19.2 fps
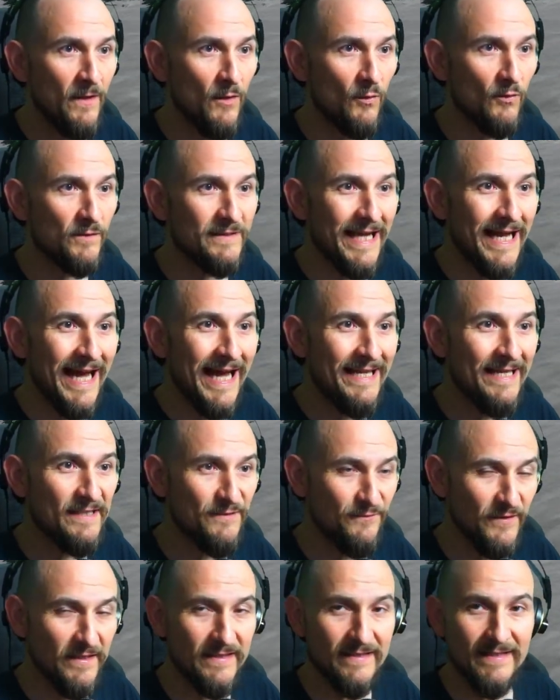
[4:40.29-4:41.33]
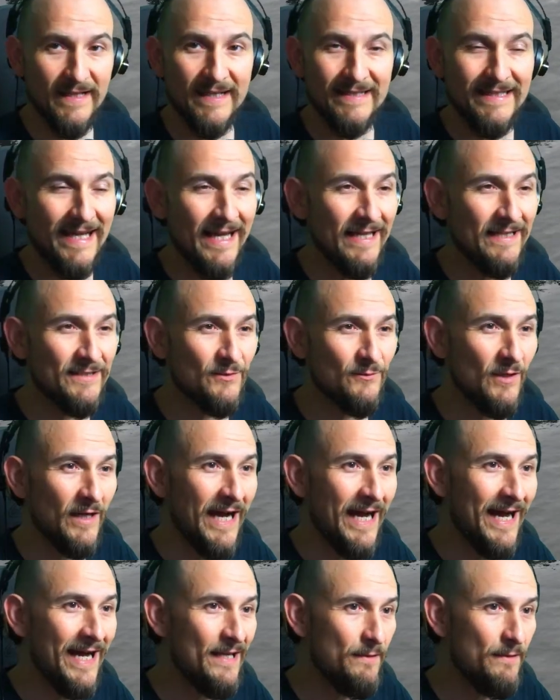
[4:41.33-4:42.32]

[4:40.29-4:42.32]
Silver bream quickly back on.